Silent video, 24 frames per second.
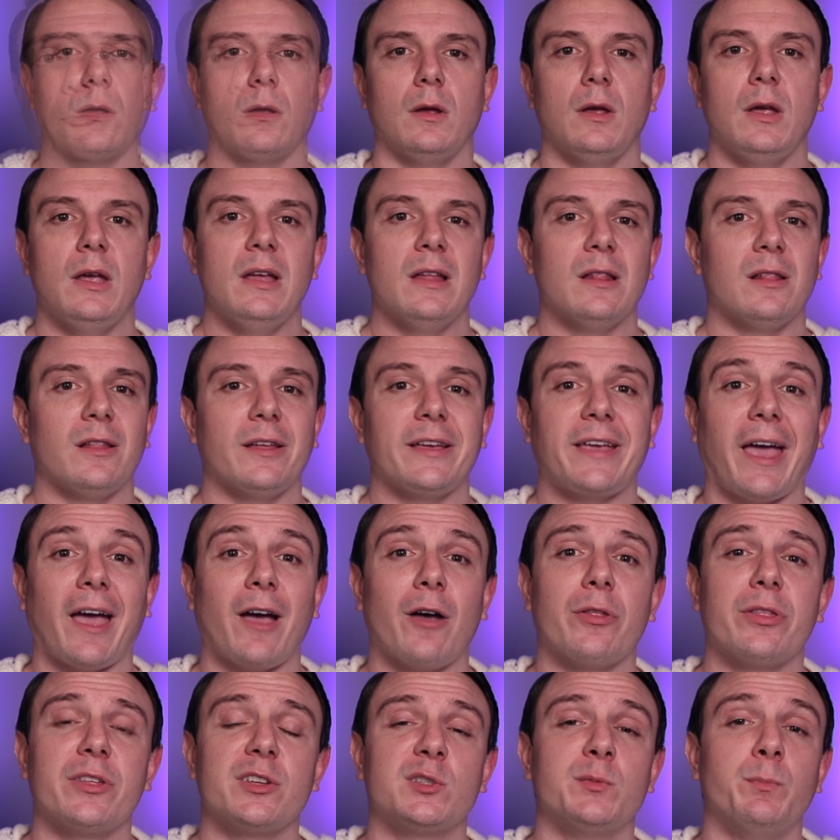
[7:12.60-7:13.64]
Like how
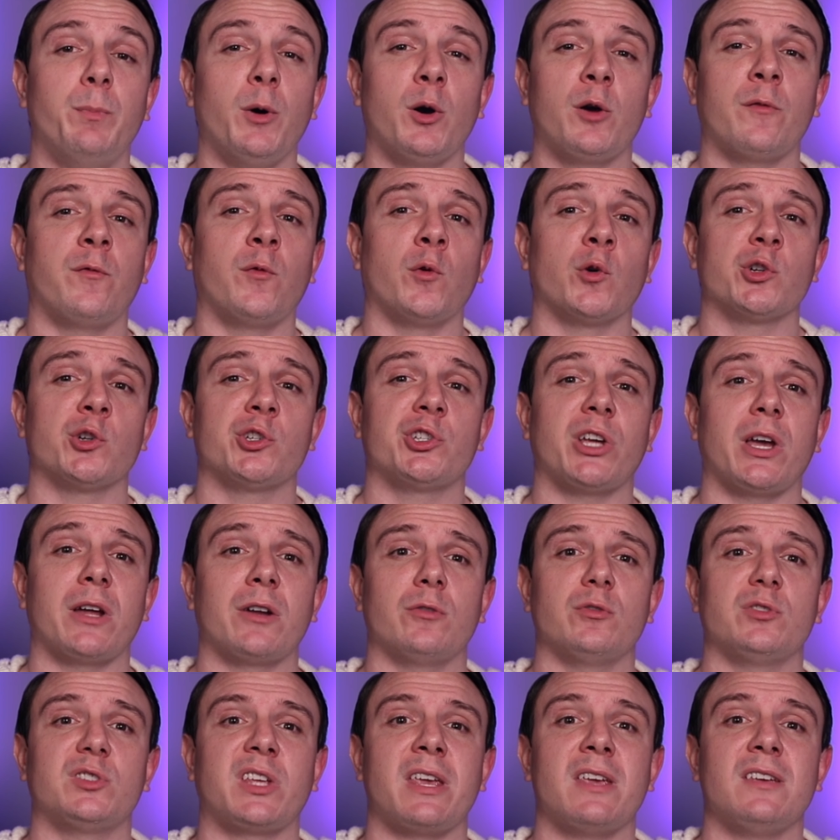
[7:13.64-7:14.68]
this book foreshadows
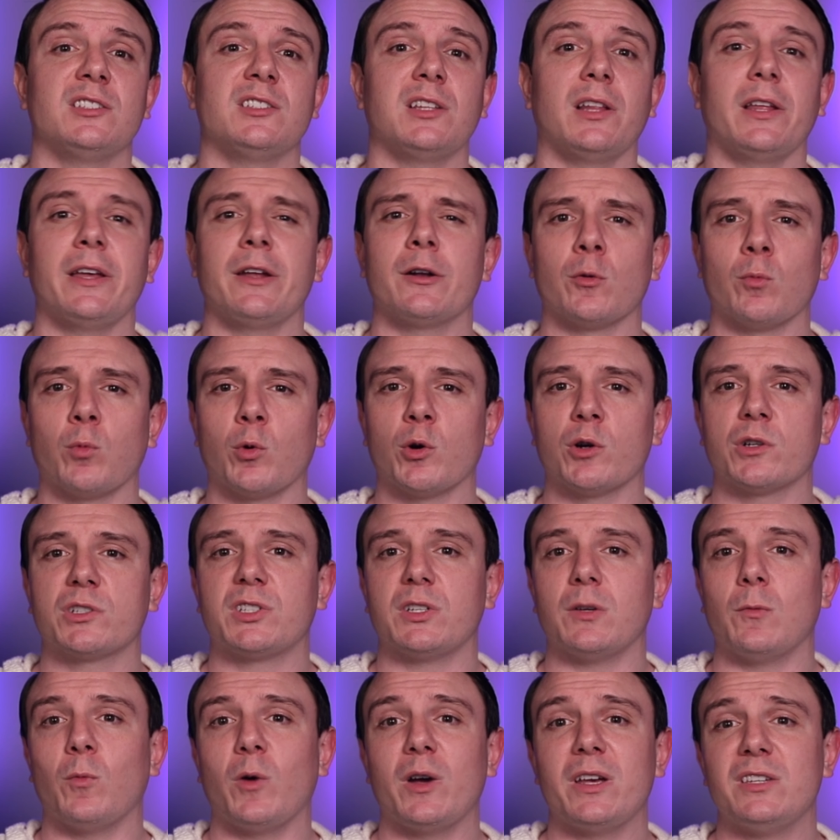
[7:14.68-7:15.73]
King's later works
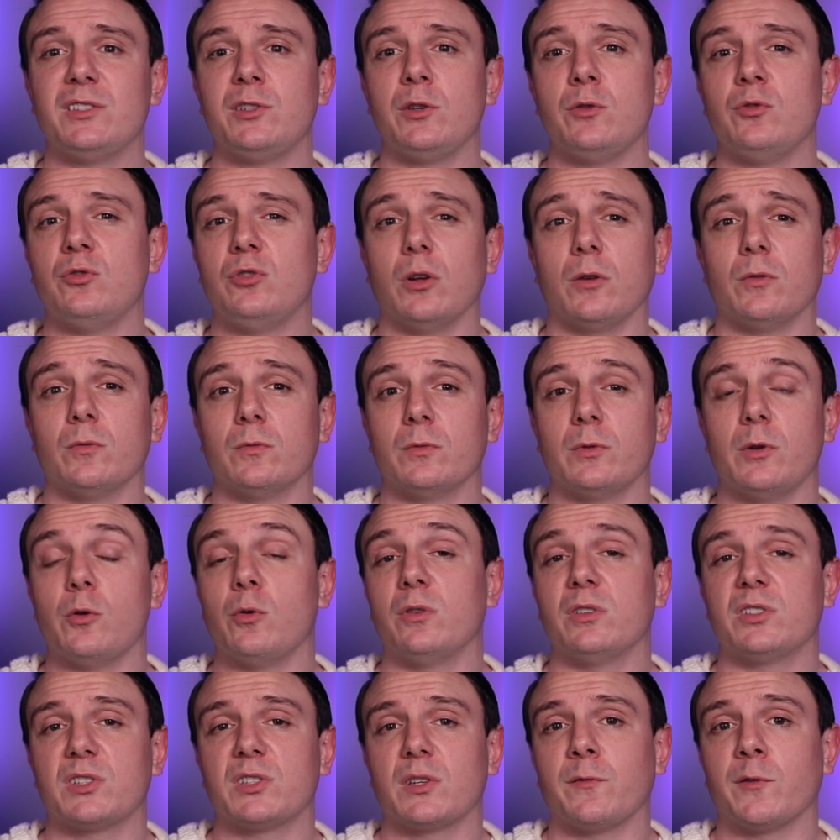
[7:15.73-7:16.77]
in ways you don't
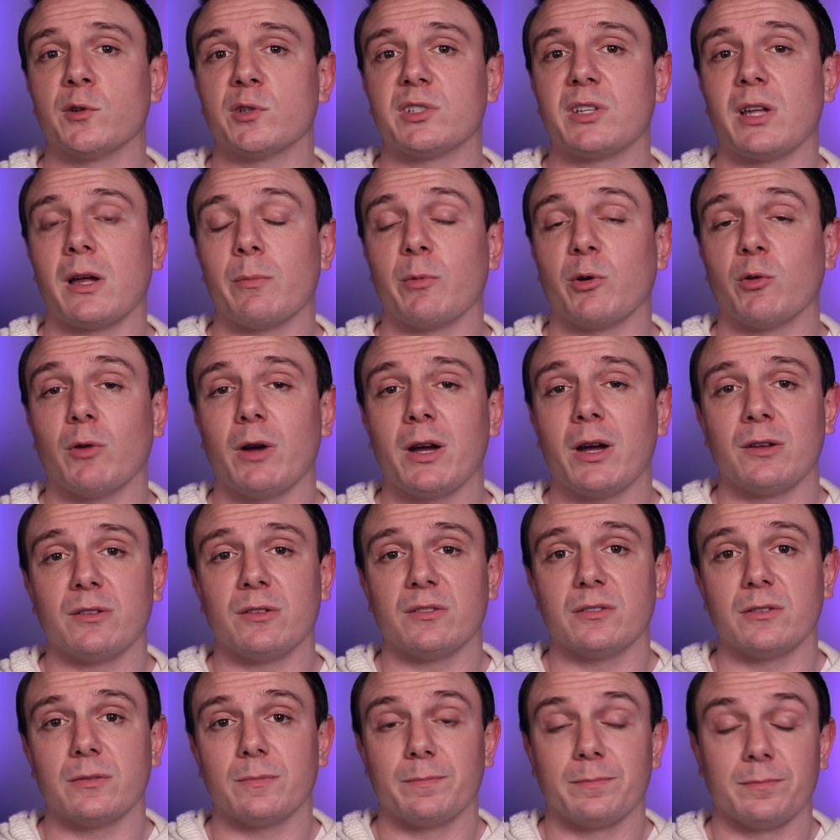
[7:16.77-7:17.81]
notice the first time
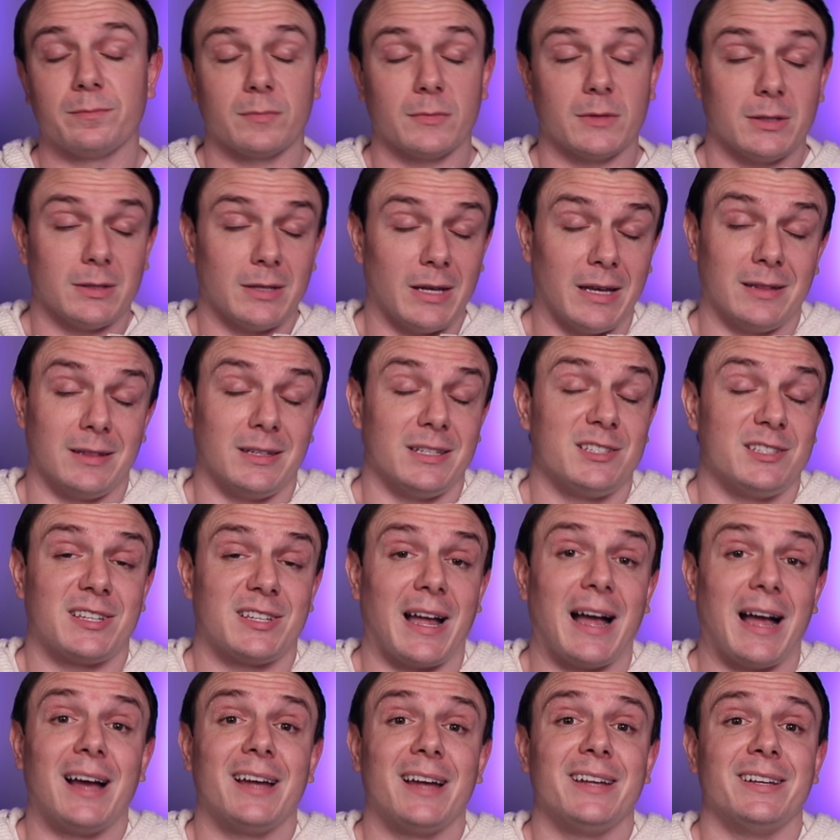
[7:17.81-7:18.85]
around. At least
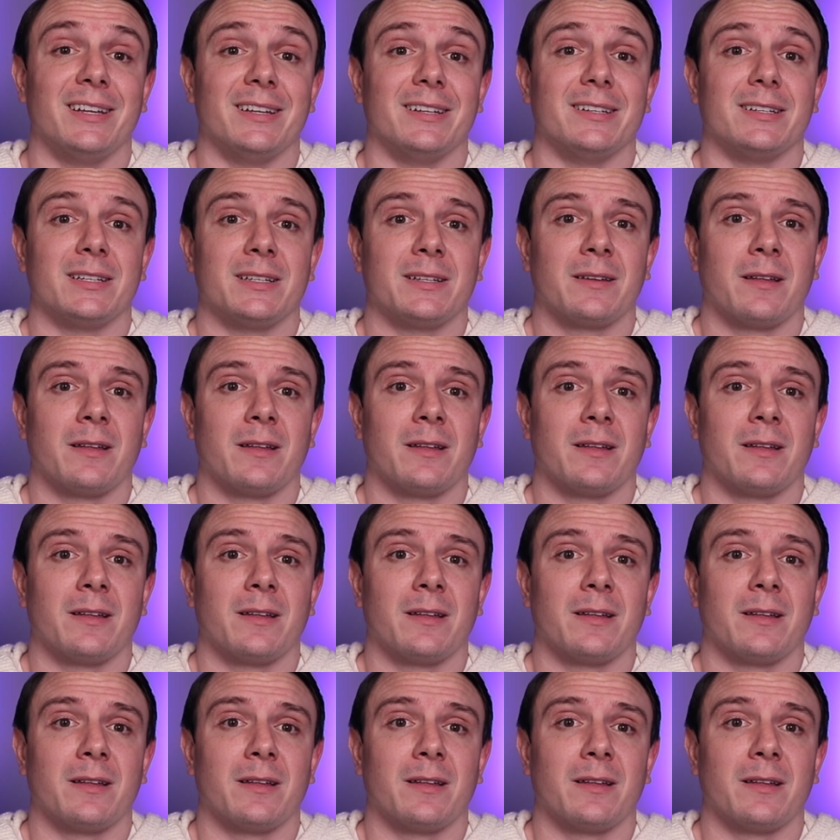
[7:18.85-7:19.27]
I didn't.